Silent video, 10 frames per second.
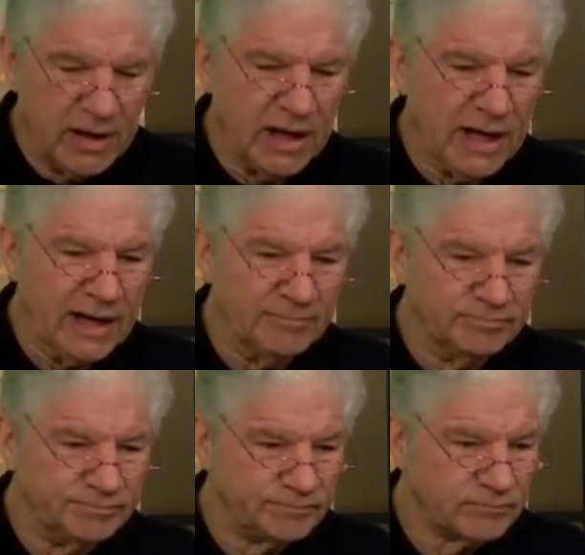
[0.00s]

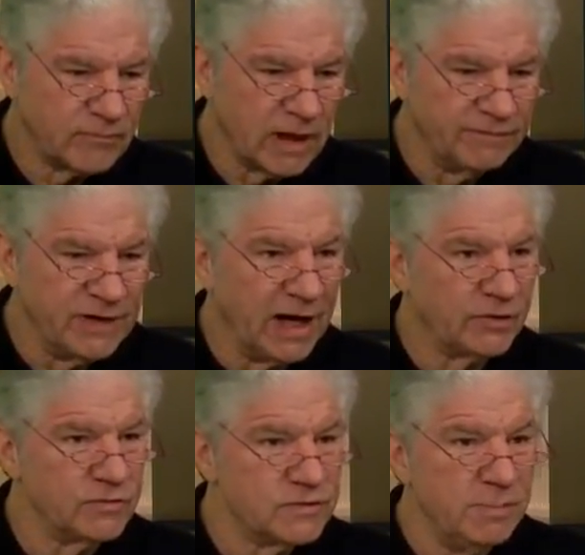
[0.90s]
um, of
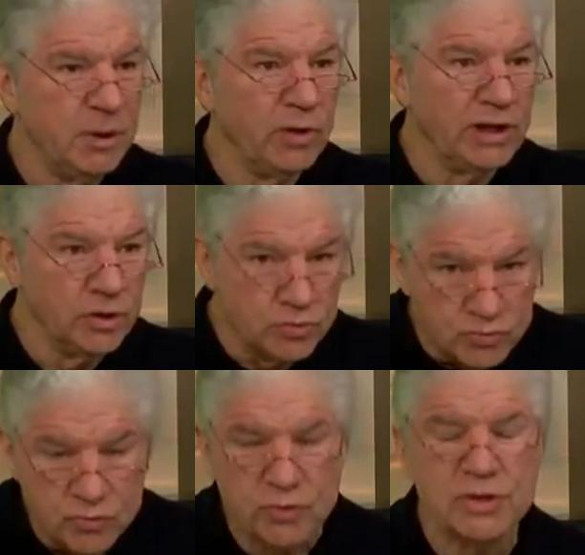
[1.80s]
doctors communing
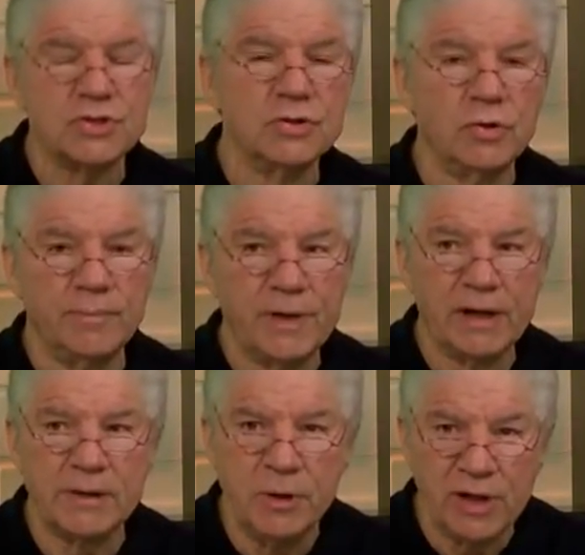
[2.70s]
nutritional, uh,
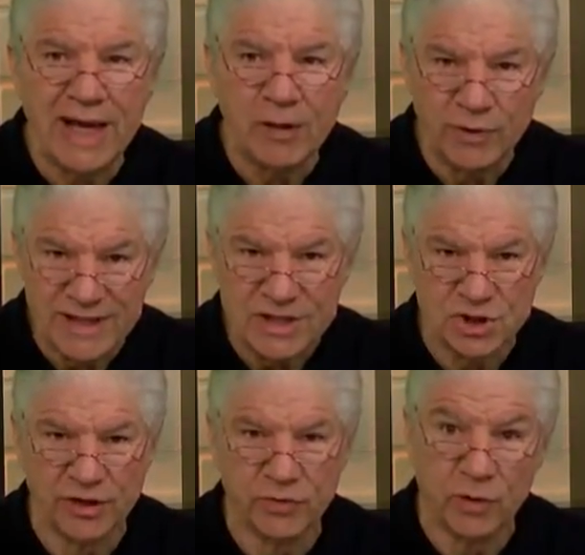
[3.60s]
communicating with
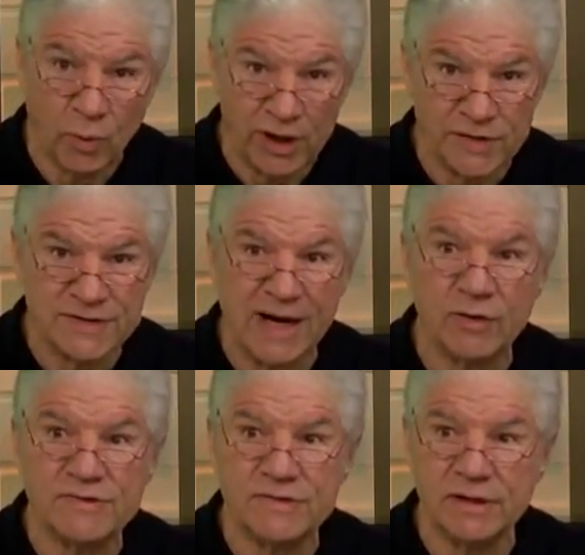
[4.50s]
each other, it was. Now
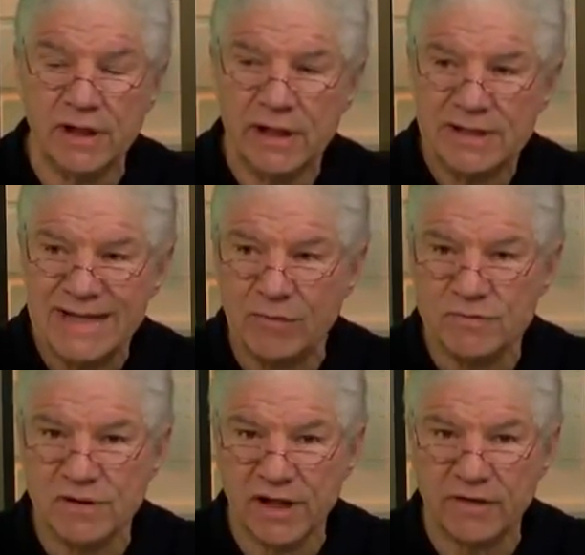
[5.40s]
it's the
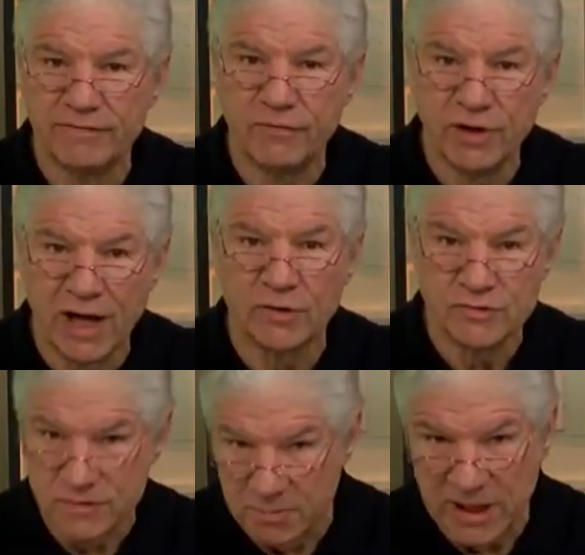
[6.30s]
Townsend Letter for
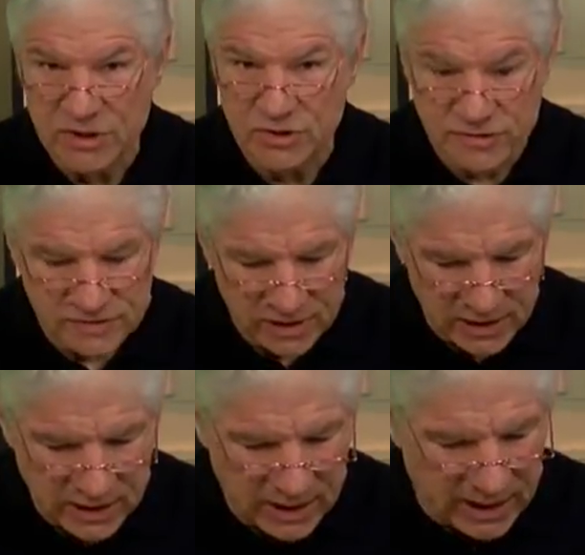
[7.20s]
Doctors and Patients.
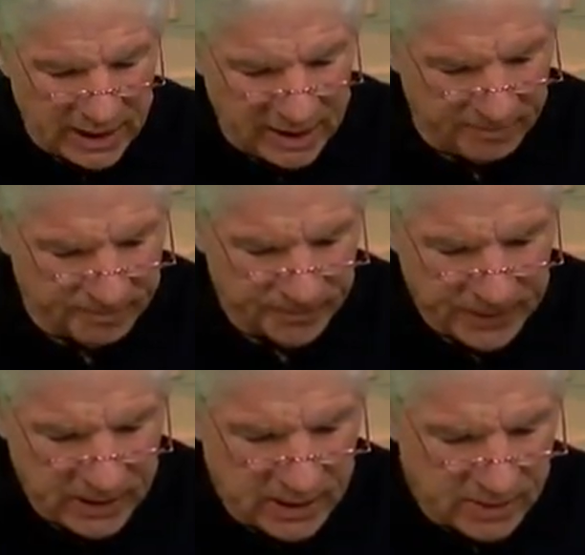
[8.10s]
Um,
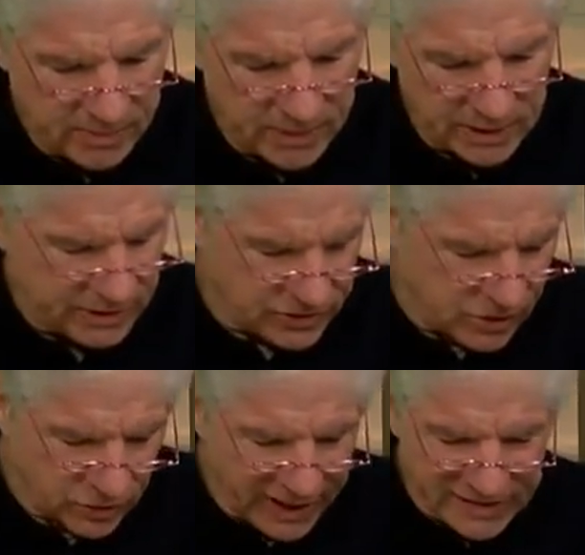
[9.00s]
uh,
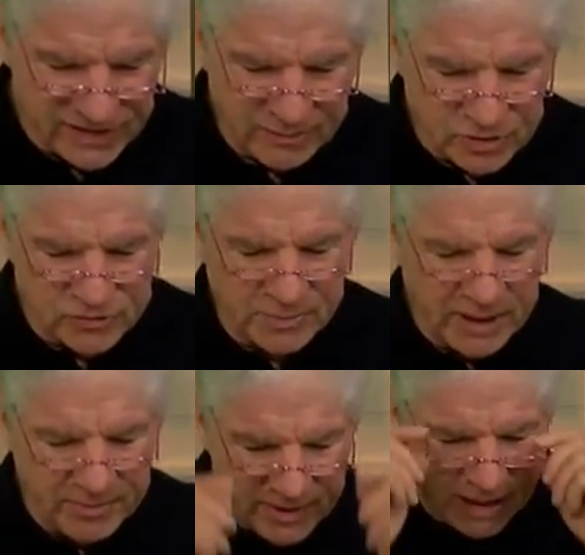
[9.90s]
her last name just
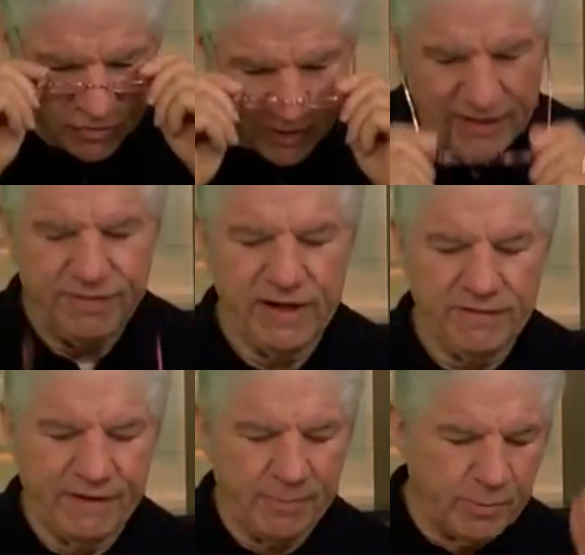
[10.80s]
reminded me of that. Do I
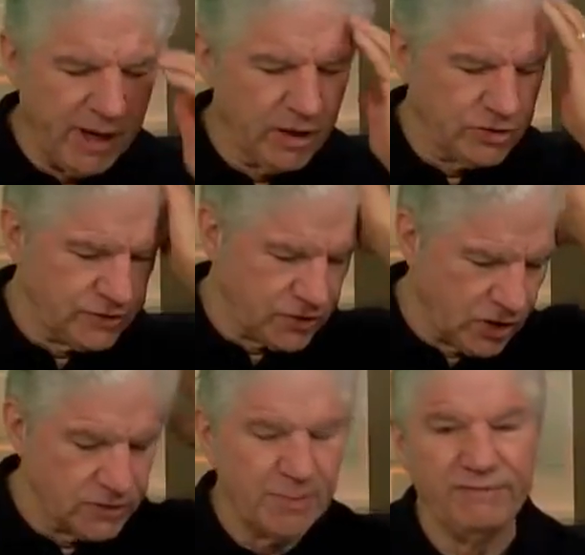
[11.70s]
think fibromyalgia is
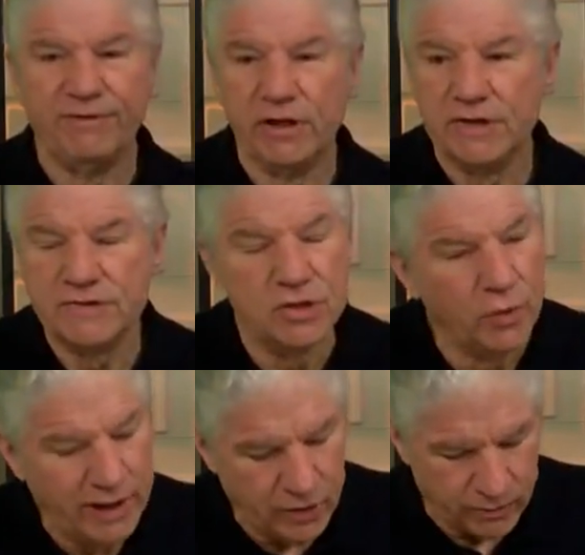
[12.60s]
caused by fungus?
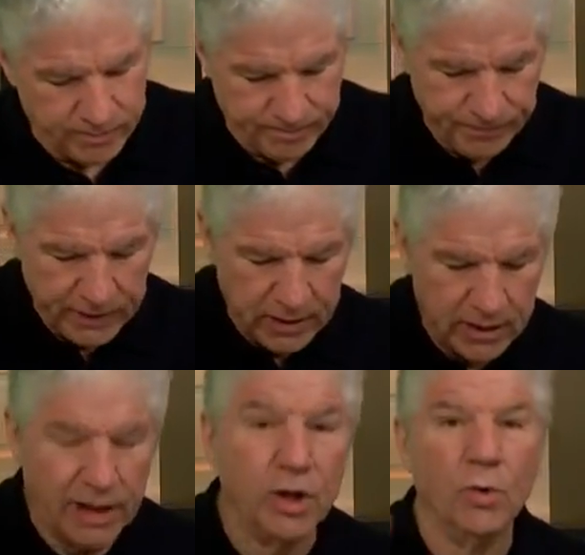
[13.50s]
No, I don't.
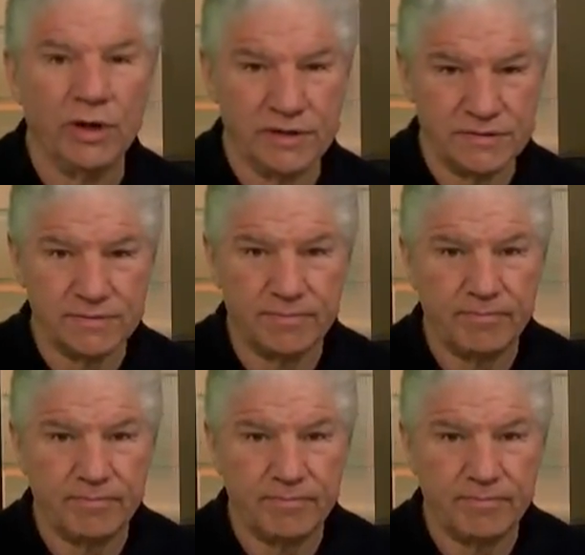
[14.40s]
I know it is.